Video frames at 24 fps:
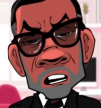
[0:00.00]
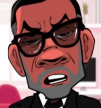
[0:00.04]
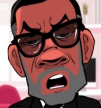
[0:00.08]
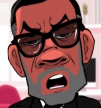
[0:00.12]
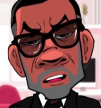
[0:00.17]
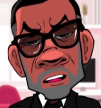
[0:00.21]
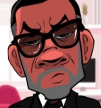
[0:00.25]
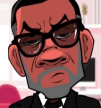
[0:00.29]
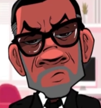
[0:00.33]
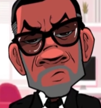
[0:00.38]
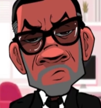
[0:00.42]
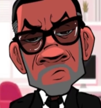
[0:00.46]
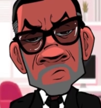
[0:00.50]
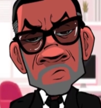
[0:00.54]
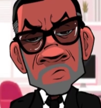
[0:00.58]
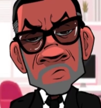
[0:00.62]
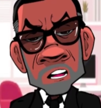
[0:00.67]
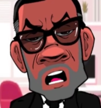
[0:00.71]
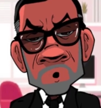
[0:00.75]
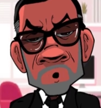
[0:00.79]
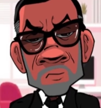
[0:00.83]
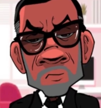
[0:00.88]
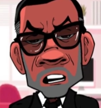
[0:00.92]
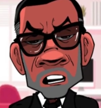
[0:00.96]
you made
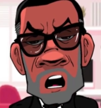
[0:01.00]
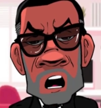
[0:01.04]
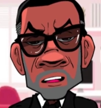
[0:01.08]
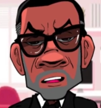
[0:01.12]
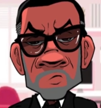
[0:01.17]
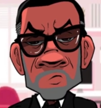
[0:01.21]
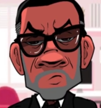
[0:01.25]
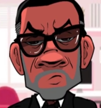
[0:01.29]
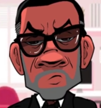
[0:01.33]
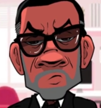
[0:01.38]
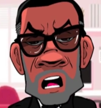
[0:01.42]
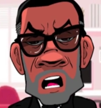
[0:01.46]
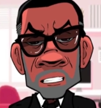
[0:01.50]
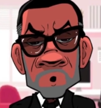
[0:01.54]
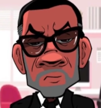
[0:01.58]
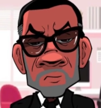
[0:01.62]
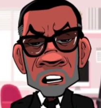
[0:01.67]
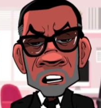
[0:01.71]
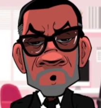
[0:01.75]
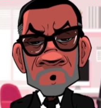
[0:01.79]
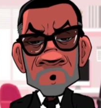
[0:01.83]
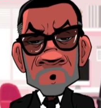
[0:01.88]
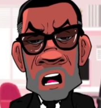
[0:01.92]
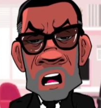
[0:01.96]

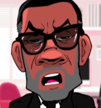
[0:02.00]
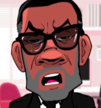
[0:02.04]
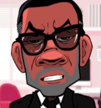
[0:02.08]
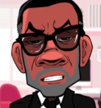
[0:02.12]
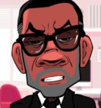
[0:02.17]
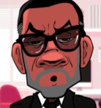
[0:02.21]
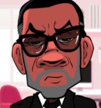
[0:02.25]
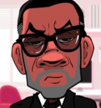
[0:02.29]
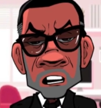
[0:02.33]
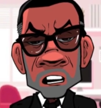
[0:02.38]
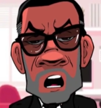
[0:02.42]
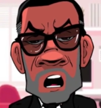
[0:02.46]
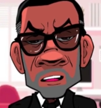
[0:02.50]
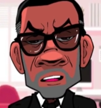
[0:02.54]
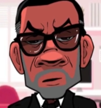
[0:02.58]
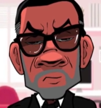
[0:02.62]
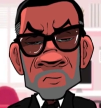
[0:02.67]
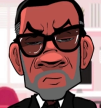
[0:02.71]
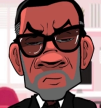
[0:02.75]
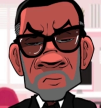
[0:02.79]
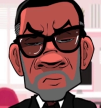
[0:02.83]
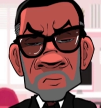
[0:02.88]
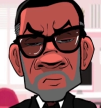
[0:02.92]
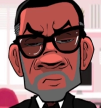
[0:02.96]
400 every 2 weeks. So you
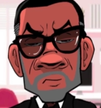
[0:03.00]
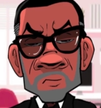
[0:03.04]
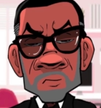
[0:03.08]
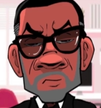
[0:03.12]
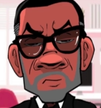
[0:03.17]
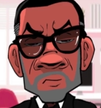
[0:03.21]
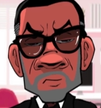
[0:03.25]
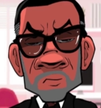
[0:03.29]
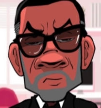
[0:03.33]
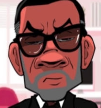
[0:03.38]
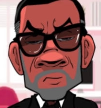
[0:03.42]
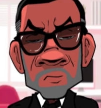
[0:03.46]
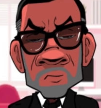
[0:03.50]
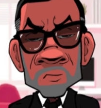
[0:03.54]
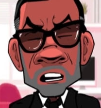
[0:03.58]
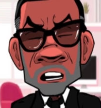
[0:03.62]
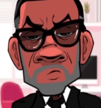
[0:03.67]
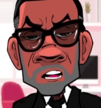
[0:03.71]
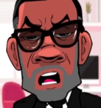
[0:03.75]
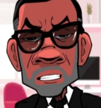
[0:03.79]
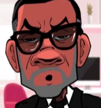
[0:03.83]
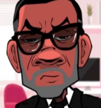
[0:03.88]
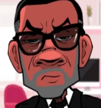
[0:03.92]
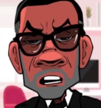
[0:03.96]
made
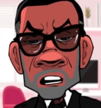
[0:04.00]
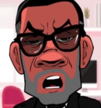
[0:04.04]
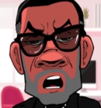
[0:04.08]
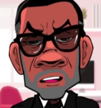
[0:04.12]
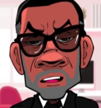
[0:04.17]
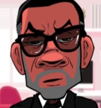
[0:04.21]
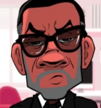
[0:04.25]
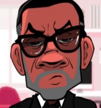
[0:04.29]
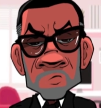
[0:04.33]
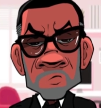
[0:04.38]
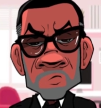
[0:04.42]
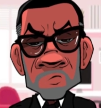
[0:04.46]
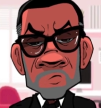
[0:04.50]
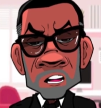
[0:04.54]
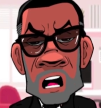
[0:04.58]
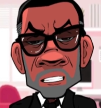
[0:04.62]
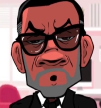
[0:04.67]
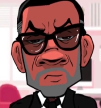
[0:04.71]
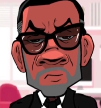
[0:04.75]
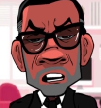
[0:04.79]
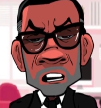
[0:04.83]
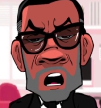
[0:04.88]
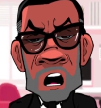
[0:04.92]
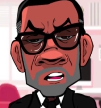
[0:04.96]
800 a month. You
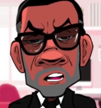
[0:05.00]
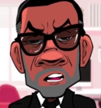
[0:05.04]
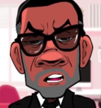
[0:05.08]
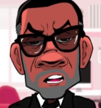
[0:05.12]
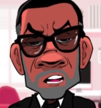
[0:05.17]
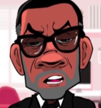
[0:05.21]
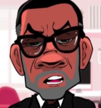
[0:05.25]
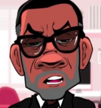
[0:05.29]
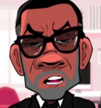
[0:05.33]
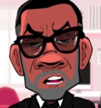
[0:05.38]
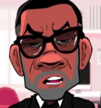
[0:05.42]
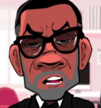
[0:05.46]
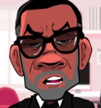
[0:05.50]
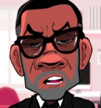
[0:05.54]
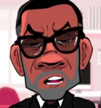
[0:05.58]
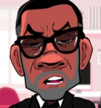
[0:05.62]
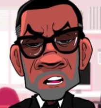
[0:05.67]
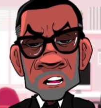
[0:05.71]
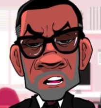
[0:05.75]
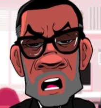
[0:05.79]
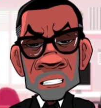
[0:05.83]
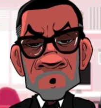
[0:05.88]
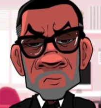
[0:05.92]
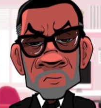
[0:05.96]
make
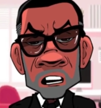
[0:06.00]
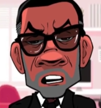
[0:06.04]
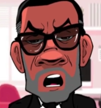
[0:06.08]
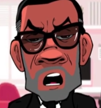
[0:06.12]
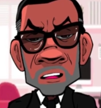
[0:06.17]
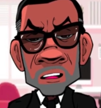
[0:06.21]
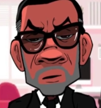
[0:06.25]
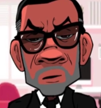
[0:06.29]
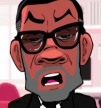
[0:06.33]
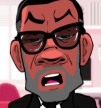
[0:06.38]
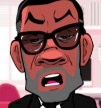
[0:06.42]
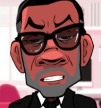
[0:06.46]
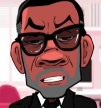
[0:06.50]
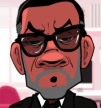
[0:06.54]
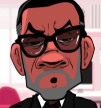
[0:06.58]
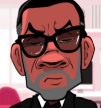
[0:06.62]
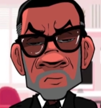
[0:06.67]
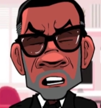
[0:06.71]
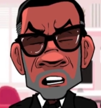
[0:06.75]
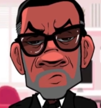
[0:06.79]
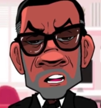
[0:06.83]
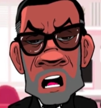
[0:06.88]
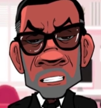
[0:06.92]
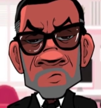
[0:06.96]
less than $10,000
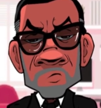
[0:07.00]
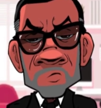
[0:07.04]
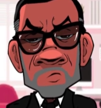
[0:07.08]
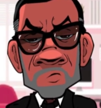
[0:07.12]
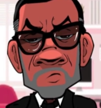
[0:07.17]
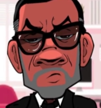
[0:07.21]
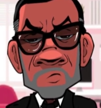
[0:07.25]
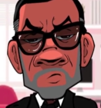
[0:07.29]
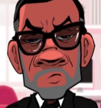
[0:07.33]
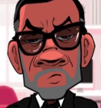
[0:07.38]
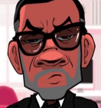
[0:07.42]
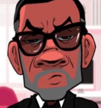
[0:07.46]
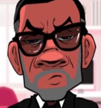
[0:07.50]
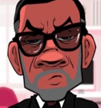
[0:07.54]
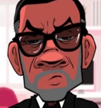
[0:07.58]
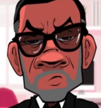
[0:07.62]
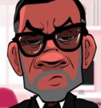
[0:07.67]
a year.